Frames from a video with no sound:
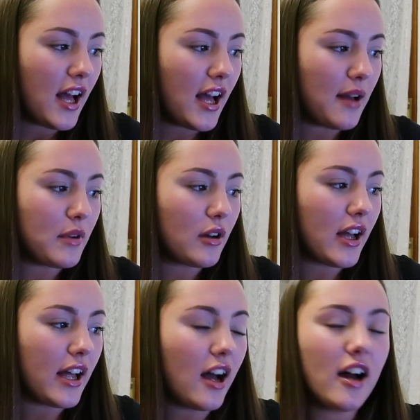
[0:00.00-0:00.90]

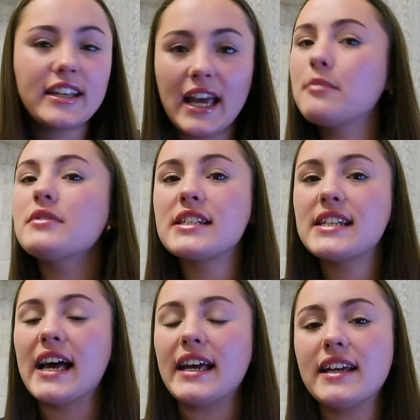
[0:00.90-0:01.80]
our game
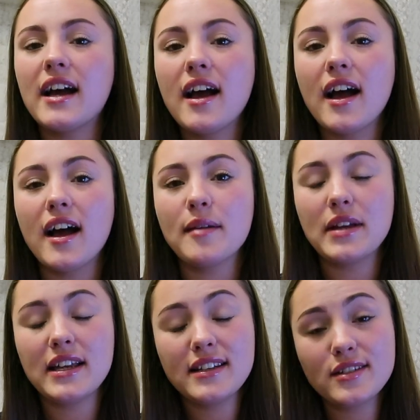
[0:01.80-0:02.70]
today
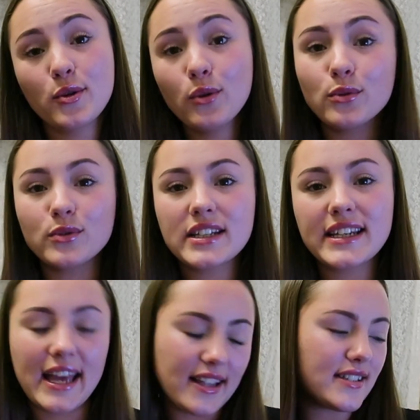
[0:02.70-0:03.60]
is called
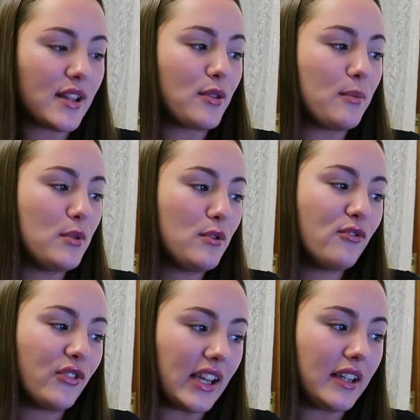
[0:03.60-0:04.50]
Guess the
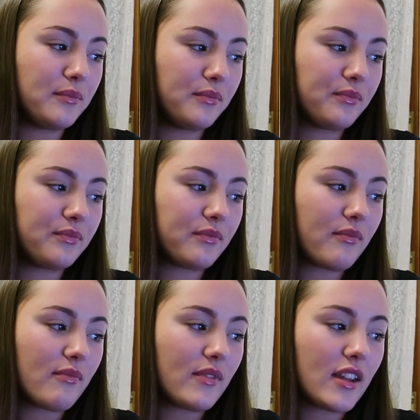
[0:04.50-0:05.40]
Movie.
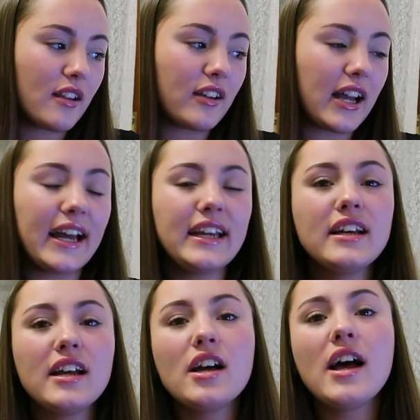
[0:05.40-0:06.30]
Okay,
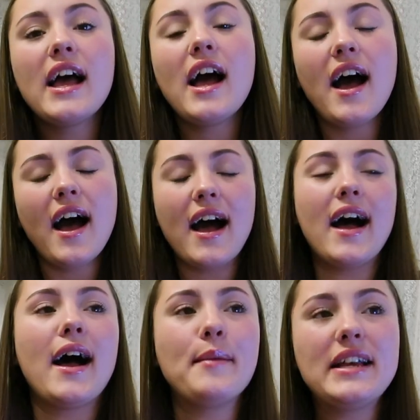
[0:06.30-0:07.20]

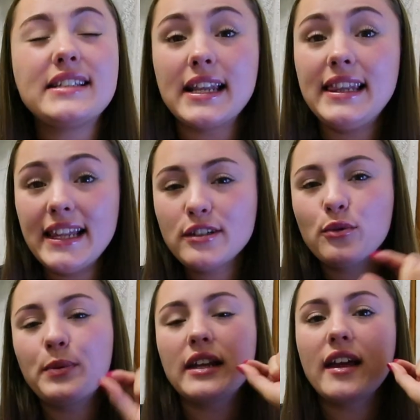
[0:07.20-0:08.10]
it's a
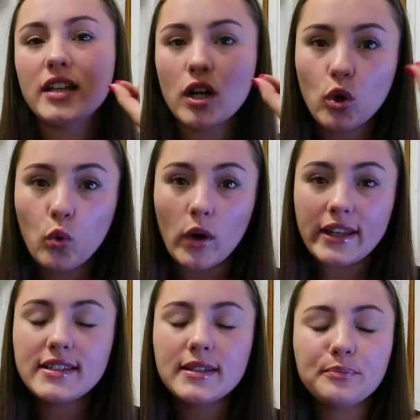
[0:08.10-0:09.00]
little bit like a
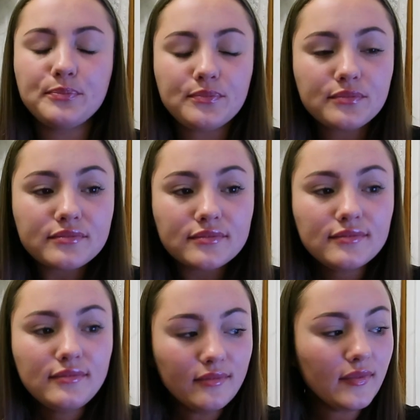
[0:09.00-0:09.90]
quiz,
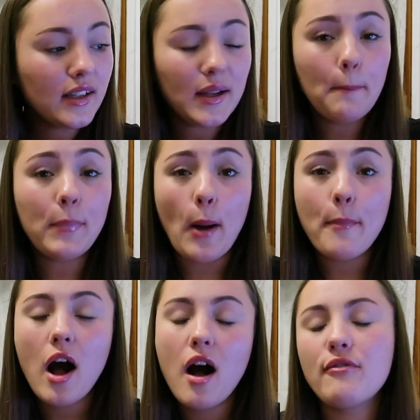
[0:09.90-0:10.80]
but
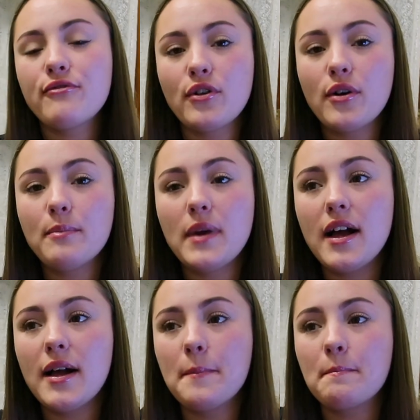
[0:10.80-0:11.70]
apart from
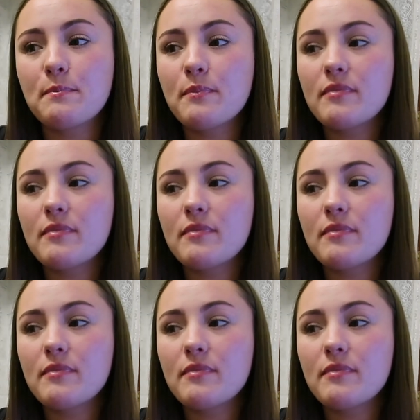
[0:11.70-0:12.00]
the